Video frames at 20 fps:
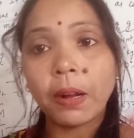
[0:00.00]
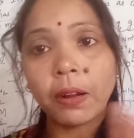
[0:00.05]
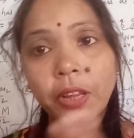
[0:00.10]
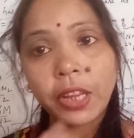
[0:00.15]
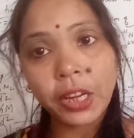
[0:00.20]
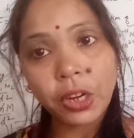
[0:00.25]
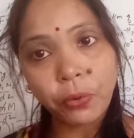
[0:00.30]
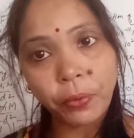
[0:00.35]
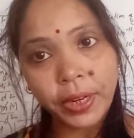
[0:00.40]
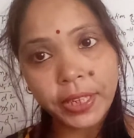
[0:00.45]

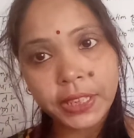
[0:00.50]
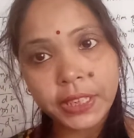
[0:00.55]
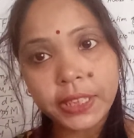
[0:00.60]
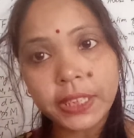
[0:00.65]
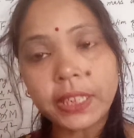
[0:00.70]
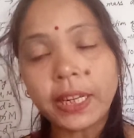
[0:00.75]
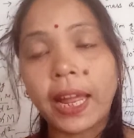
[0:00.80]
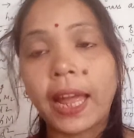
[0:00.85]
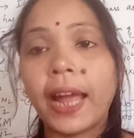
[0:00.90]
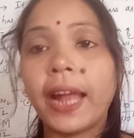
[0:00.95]
equator
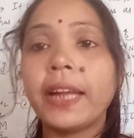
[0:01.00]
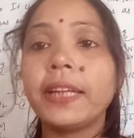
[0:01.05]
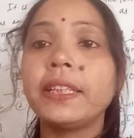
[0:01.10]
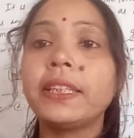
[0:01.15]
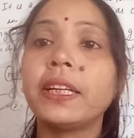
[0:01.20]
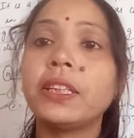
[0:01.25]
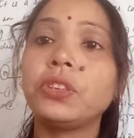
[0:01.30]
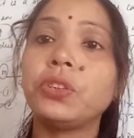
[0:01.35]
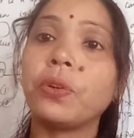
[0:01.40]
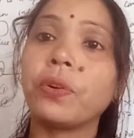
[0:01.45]
and
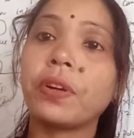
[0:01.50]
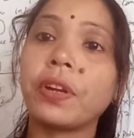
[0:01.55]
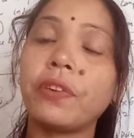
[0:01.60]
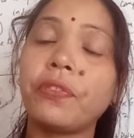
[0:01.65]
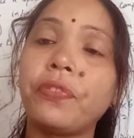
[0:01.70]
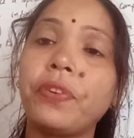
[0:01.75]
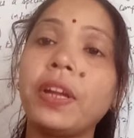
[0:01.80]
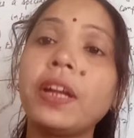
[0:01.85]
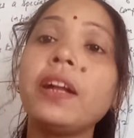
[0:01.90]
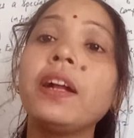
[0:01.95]
the
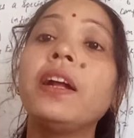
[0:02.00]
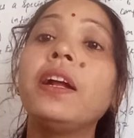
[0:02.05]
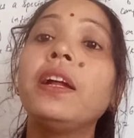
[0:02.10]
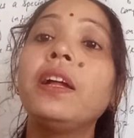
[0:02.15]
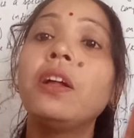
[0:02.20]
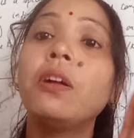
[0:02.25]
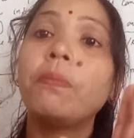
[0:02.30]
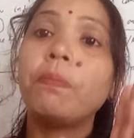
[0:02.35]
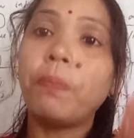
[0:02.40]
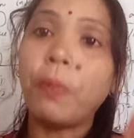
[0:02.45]
geographic
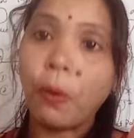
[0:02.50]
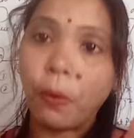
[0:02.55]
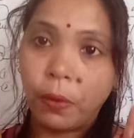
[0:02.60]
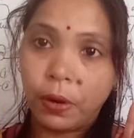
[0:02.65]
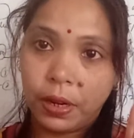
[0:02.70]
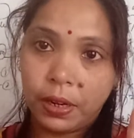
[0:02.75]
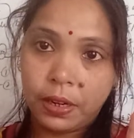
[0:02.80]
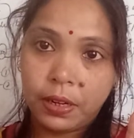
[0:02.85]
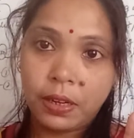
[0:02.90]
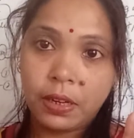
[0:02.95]

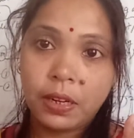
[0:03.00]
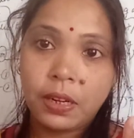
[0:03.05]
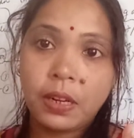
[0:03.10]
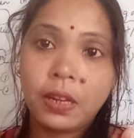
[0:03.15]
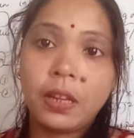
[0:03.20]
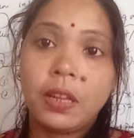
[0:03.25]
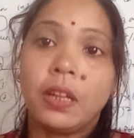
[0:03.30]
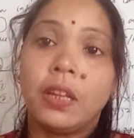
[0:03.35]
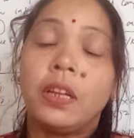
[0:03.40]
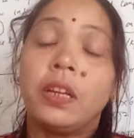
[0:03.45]
pole.
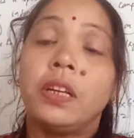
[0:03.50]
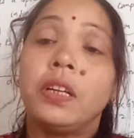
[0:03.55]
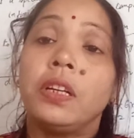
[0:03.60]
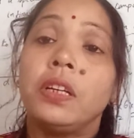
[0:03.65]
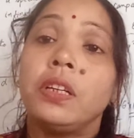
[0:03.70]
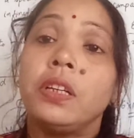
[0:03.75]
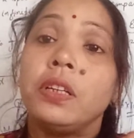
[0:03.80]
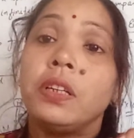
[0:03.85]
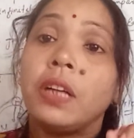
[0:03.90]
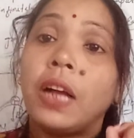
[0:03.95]

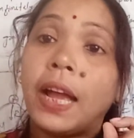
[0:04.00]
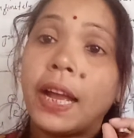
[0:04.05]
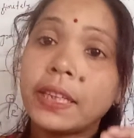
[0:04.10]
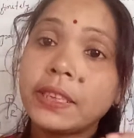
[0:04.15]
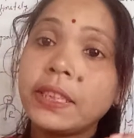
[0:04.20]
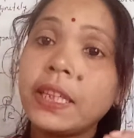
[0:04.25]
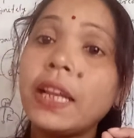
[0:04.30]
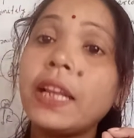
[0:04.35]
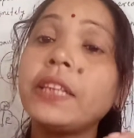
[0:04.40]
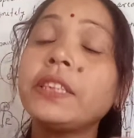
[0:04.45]

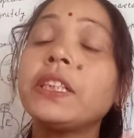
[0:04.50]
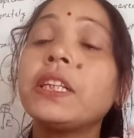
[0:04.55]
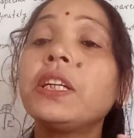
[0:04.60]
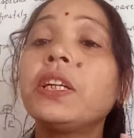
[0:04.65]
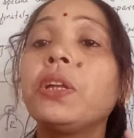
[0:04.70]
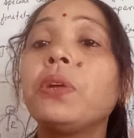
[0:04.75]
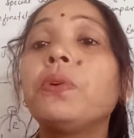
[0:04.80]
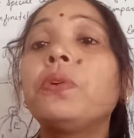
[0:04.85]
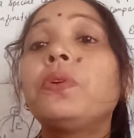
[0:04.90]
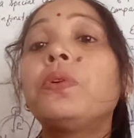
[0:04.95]
Acceleration
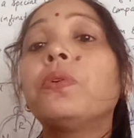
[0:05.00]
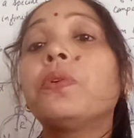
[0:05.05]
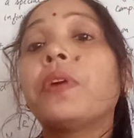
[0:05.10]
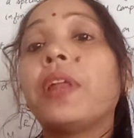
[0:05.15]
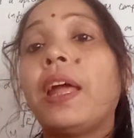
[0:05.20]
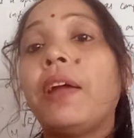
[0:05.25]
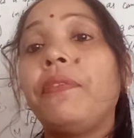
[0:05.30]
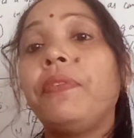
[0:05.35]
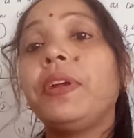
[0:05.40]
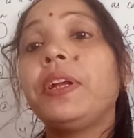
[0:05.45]
due to
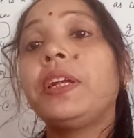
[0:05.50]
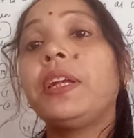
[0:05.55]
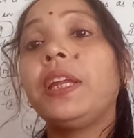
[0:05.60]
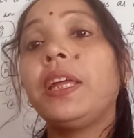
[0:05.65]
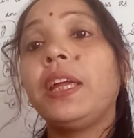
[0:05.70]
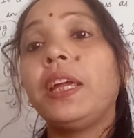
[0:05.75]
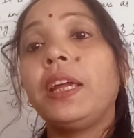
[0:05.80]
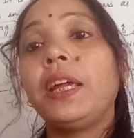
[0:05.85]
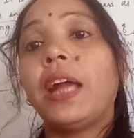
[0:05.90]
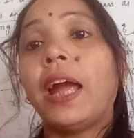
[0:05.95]

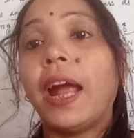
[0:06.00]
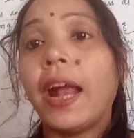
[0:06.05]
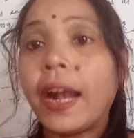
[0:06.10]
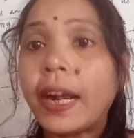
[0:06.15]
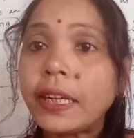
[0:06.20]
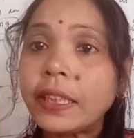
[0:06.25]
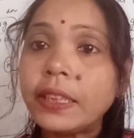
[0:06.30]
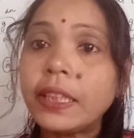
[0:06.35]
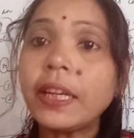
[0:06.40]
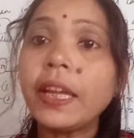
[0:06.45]
gravity
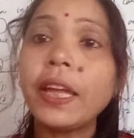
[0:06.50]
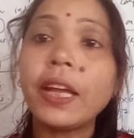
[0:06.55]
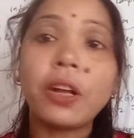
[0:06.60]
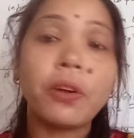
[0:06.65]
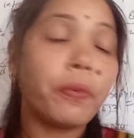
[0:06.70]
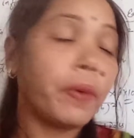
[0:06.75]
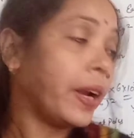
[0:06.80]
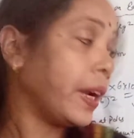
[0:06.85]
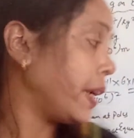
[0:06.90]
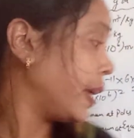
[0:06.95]
at the
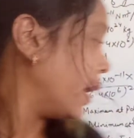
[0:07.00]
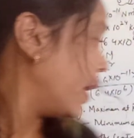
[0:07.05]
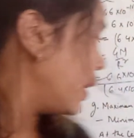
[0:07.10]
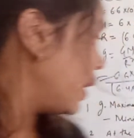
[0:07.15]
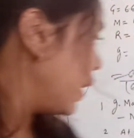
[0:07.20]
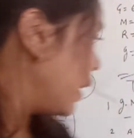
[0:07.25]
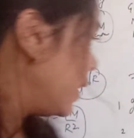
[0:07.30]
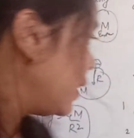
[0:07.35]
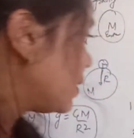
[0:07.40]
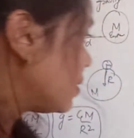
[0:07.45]
equator
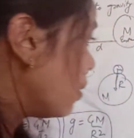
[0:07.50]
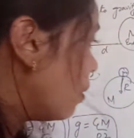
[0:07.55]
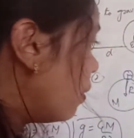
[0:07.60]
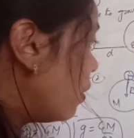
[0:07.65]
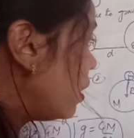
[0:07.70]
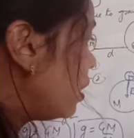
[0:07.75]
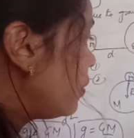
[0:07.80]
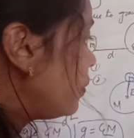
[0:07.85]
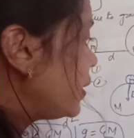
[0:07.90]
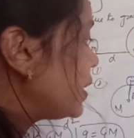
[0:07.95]
is
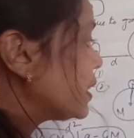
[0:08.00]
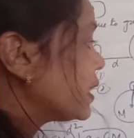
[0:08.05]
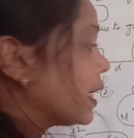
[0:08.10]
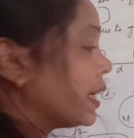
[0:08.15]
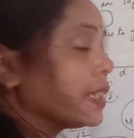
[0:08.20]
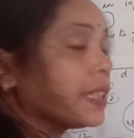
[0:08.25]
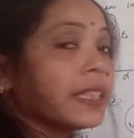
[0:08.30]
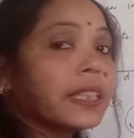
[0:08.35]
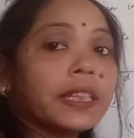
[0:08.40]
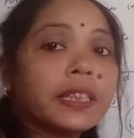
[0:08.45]
always
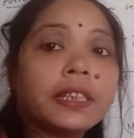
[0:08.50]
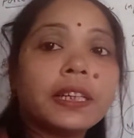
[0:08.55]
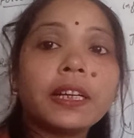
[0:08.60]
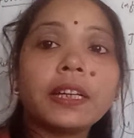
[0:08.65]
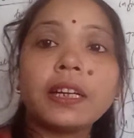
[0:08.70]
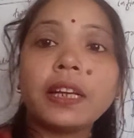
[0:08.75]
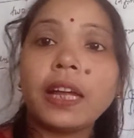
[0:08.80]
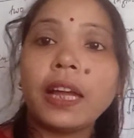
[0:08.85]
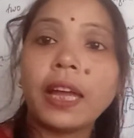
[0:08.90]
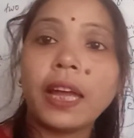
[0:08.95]

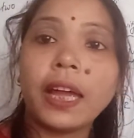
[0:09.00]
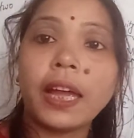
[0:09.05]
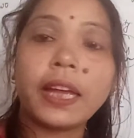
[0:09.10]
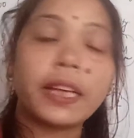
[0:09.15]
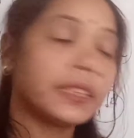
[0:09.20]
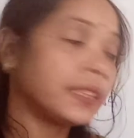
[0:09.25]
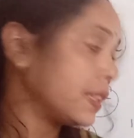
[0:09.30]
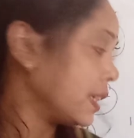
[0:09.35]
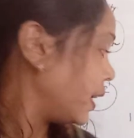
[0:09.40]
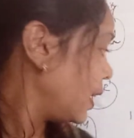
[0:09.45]
considered
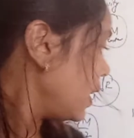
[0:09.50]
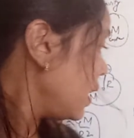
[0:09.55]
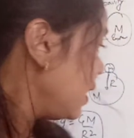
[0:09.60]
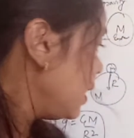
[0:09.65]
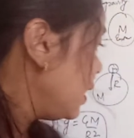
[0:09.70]
as a